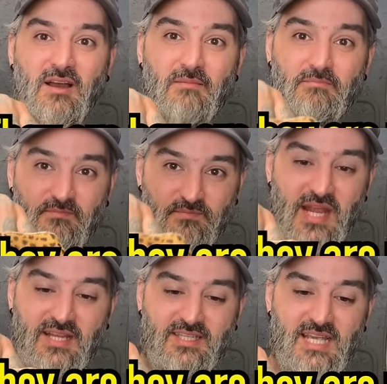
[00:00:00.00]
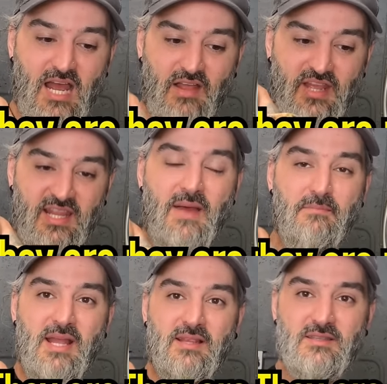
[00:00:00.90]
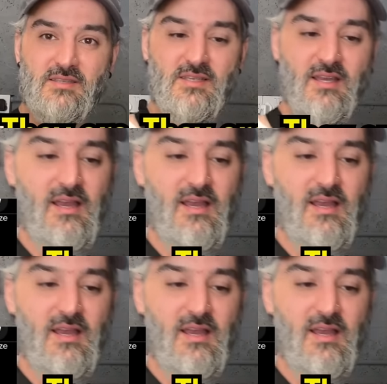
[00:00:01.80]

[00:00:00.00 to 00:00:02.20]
I'm dead set. I think they're men's.